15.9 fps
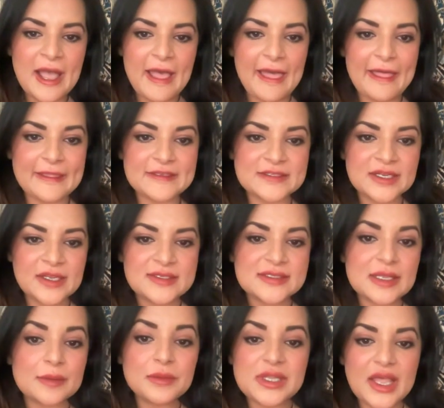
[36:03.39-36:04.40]
And
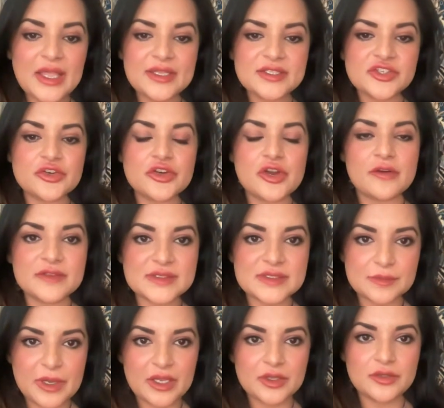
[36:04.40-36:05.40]
some clients are nervous
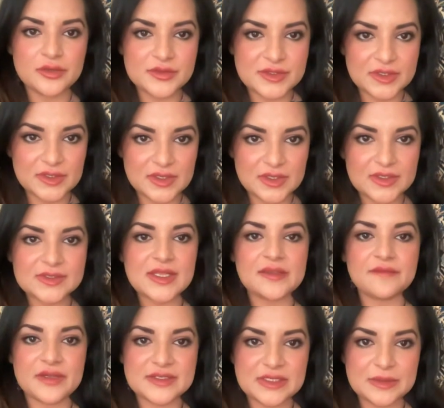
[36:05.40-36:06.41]
about using things
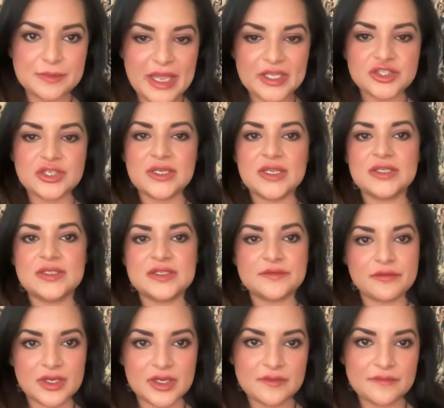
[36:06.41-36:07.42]
like fuzzy matching and
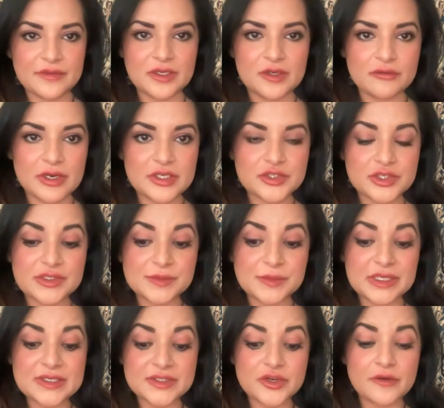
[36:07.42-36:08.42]
different configurations
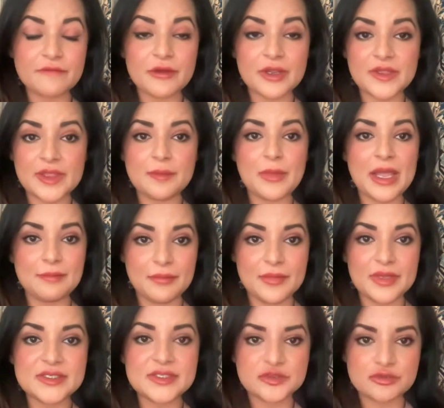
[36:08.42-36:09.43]
because they're afraid they might
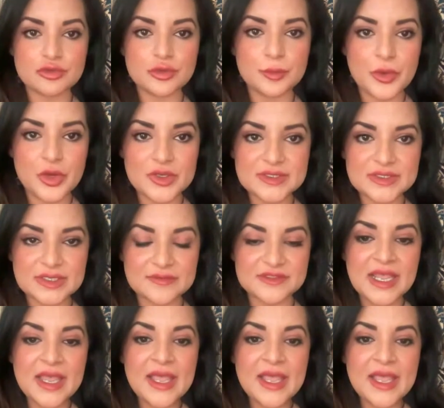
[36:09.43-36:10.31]
miss true positives.